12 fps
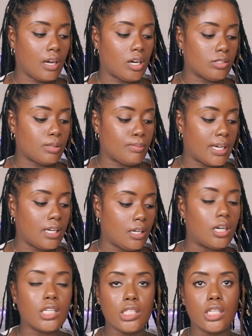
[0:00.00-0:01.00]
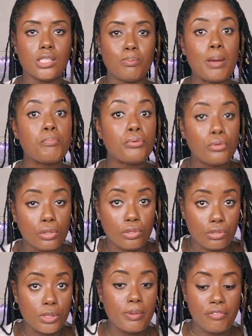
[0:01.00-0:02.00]
out my onions, my
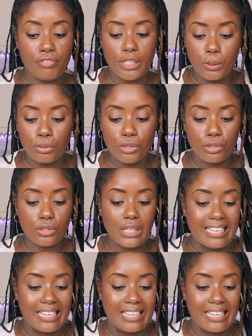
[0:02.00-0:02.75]
produce, my fresh produce.